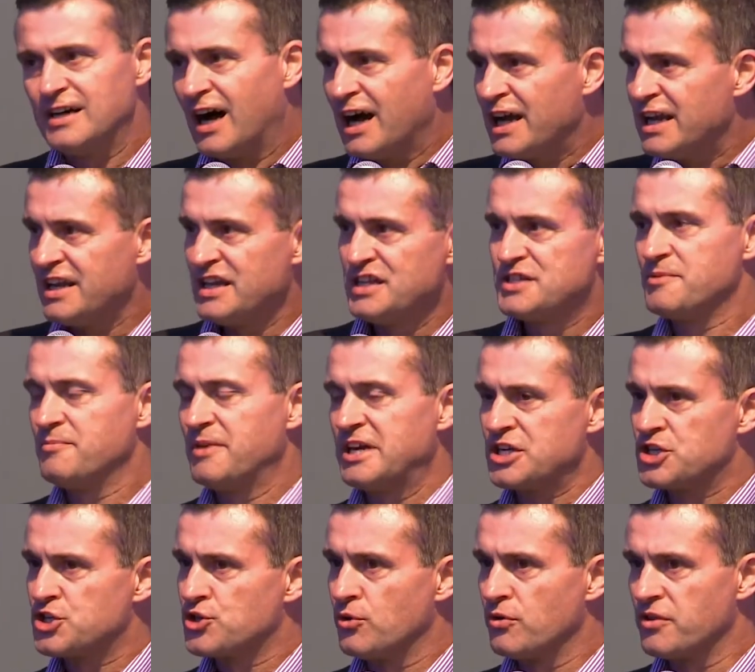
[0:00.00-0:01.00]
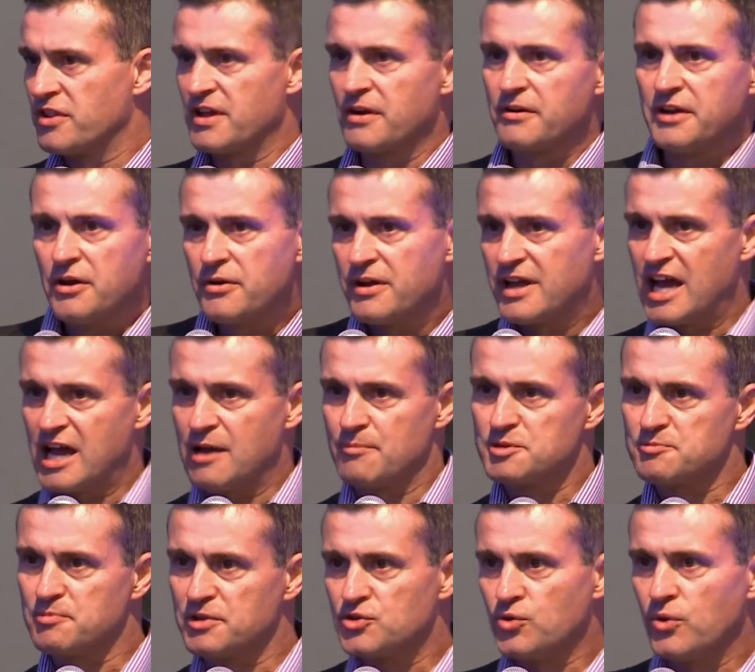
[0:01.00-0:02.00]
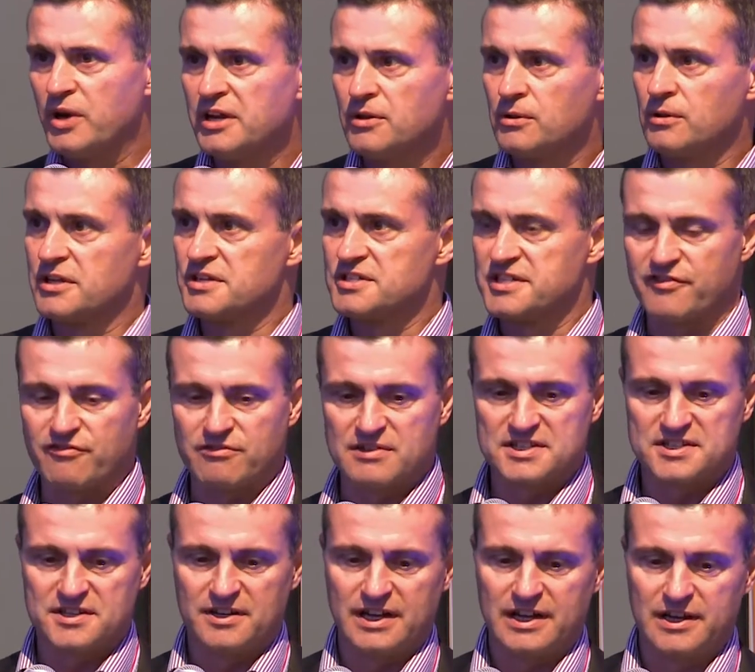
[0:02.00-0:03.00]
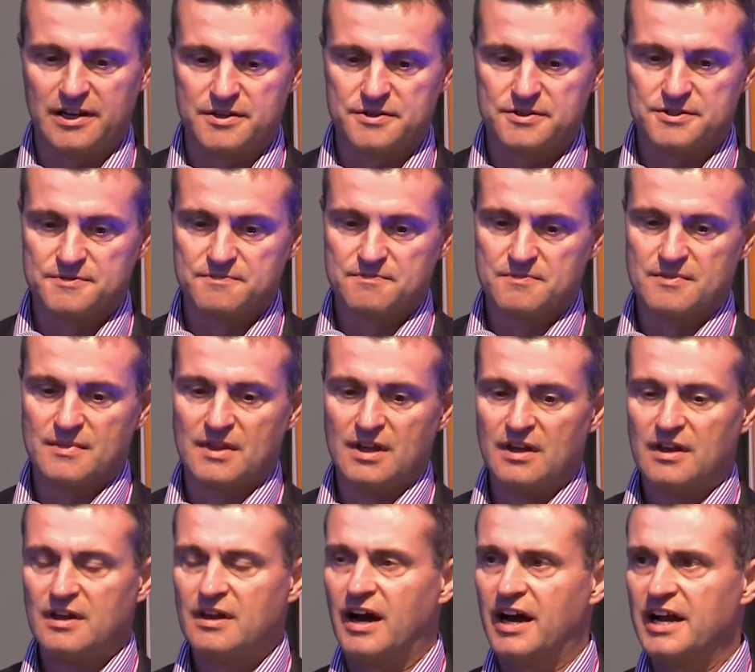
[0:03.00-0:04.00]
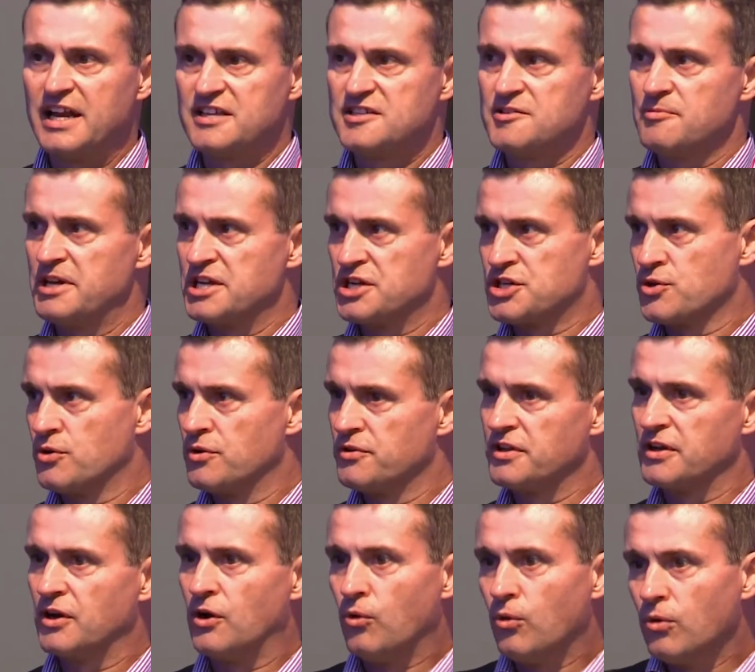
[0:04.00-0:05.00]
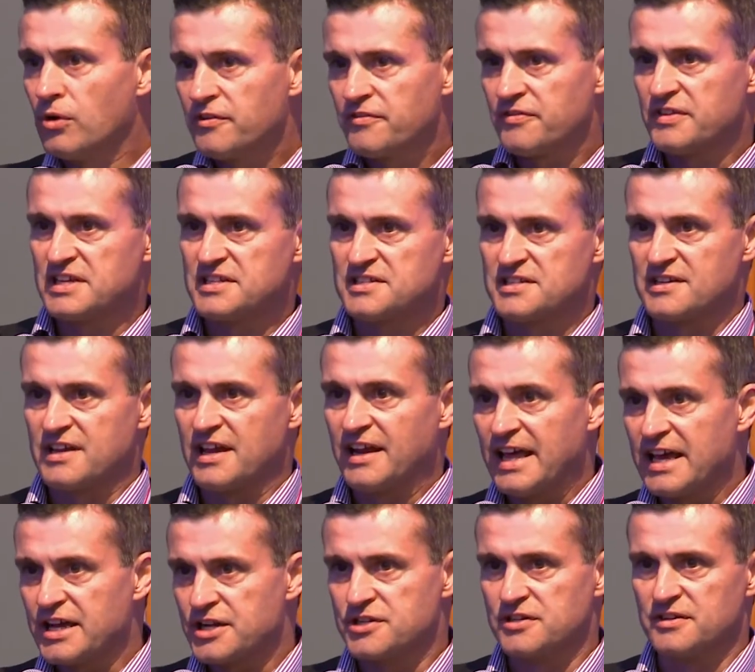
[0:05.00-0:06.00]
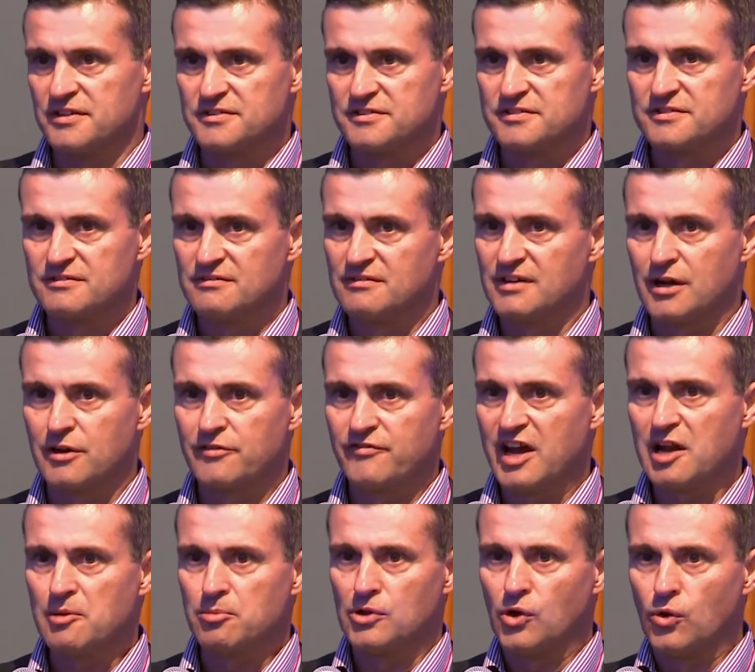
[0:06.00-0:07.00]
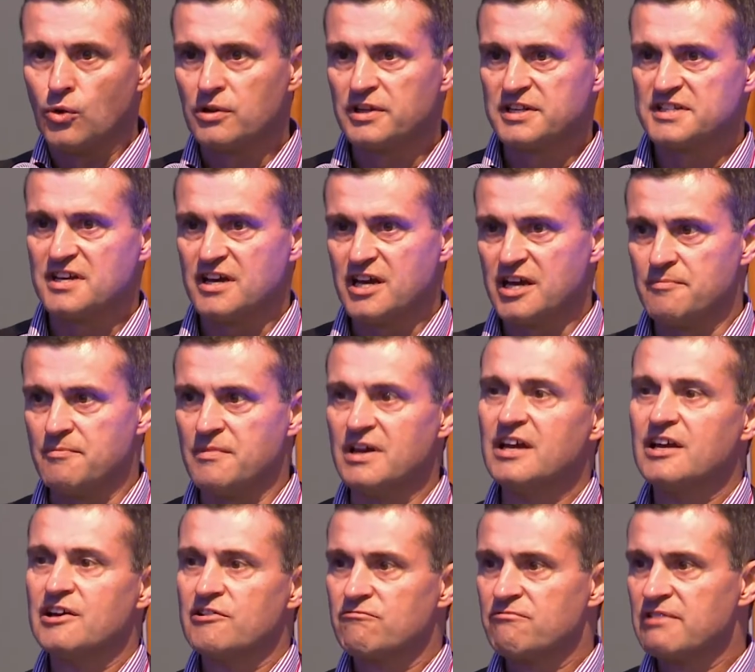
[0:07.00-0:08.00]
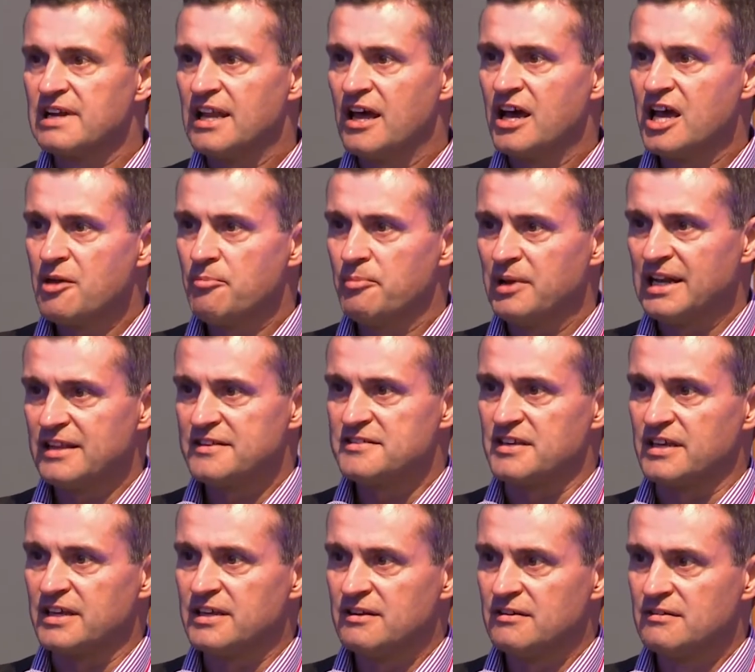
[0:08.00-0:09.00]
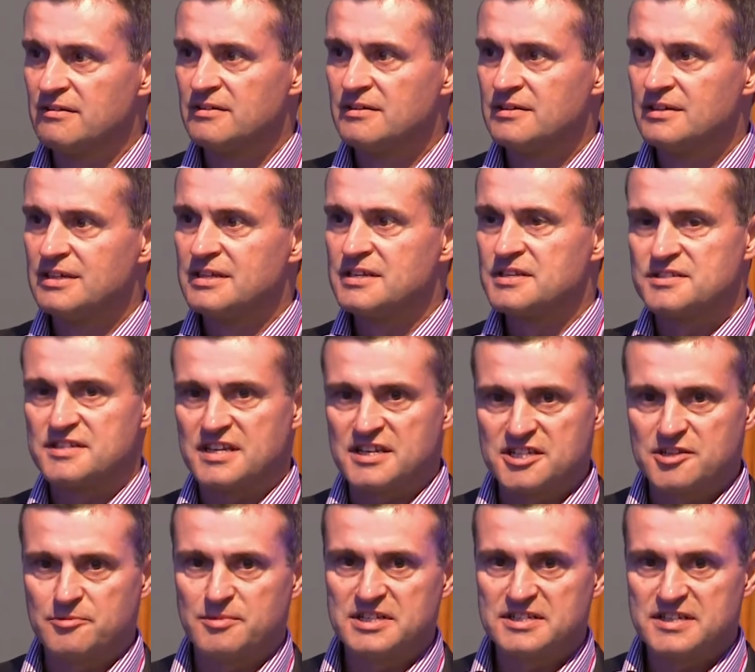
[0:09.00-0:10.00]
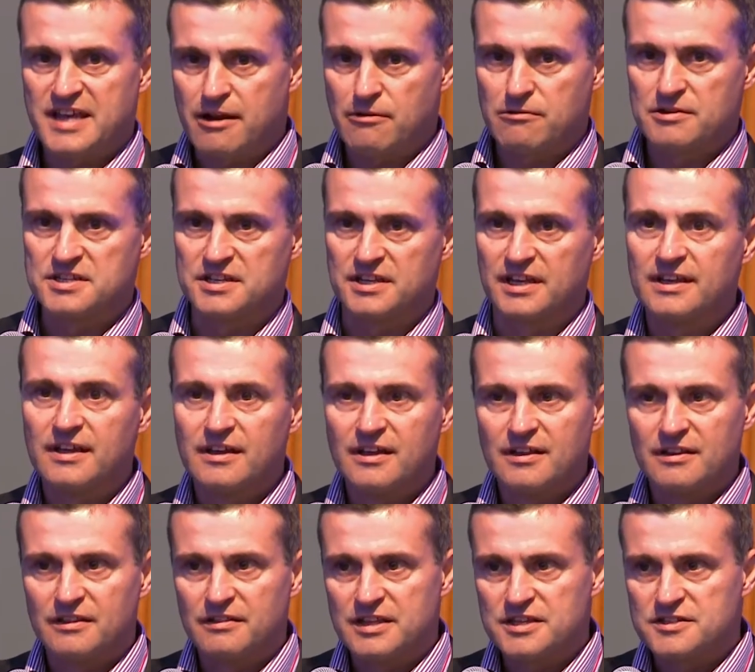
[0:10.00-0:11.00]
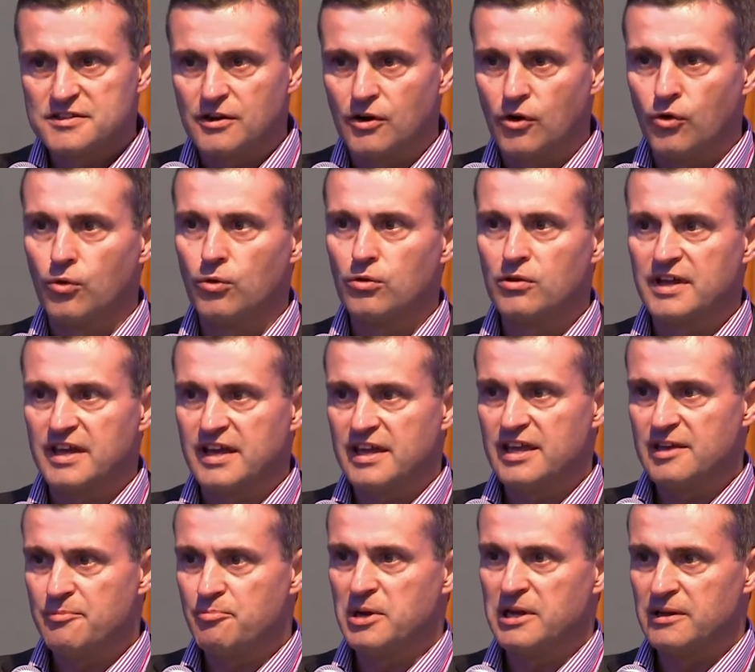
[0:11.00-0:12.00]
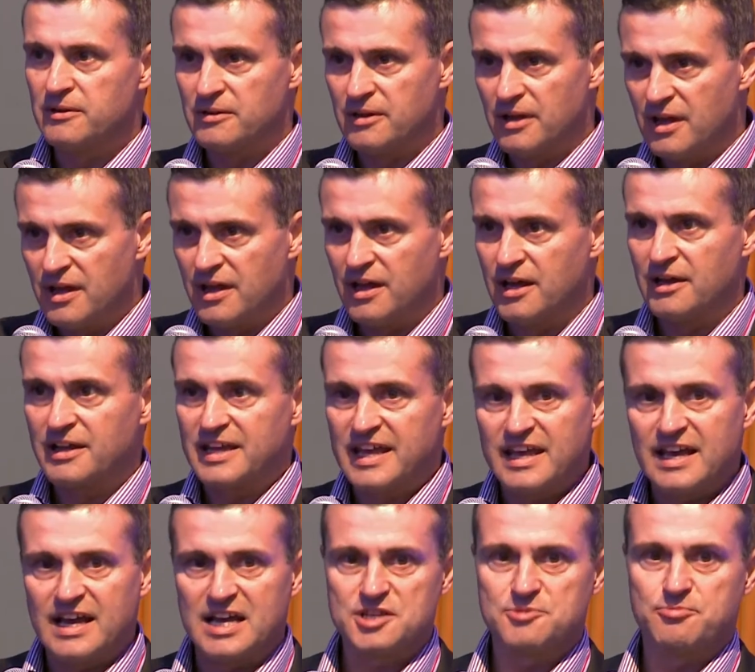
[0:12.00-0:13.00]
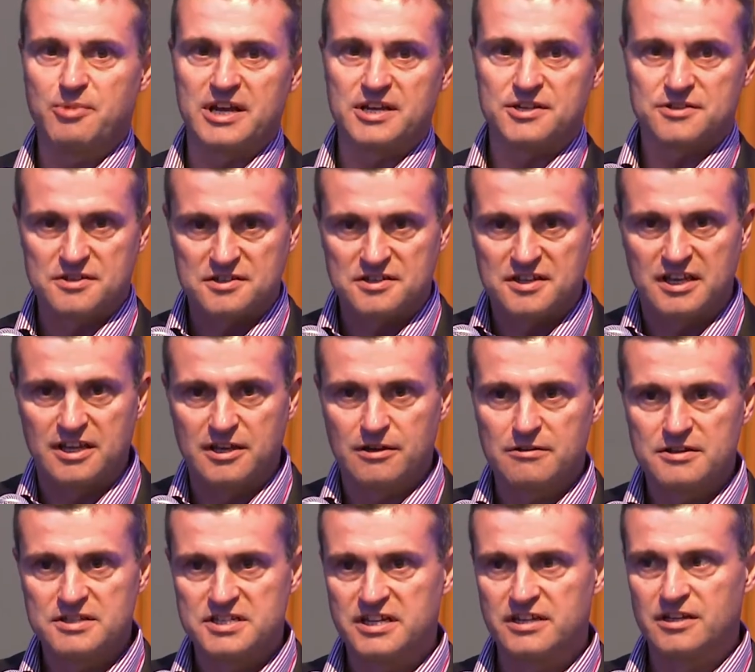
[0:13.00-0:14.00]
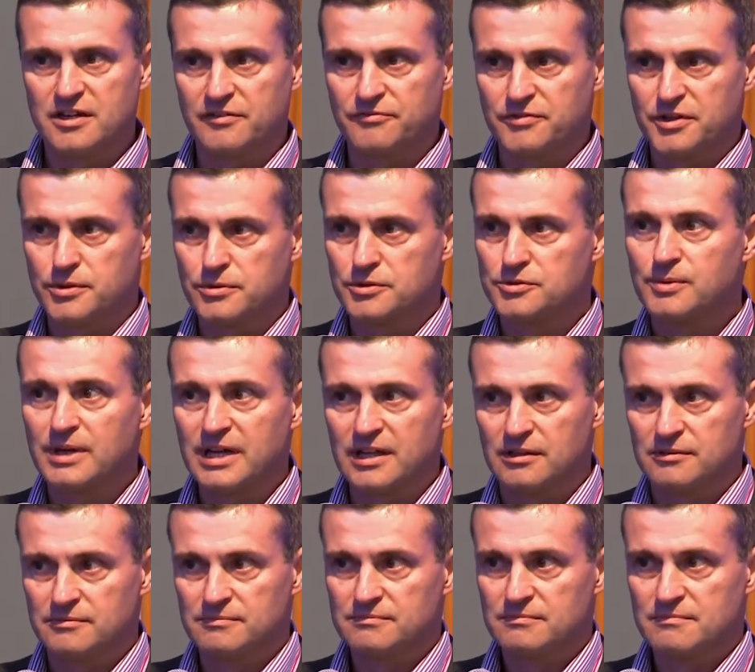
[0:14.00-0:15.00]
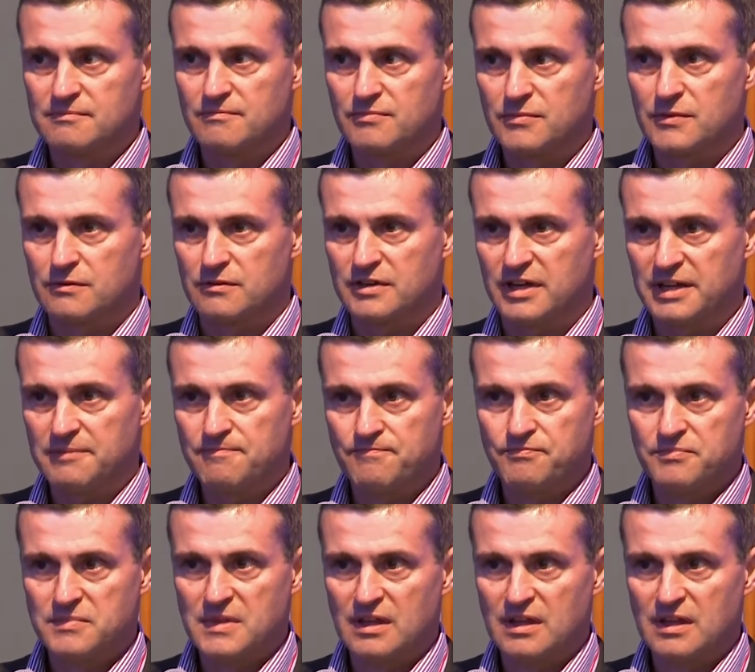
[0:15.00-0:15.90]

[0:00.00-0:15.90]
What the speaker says: I need to make sure that there are no gaps between all those different silos. I need to make sure that all of these connections are available all the time. Reliability, system integrity, these are all key aspects to security in our view as well, okay?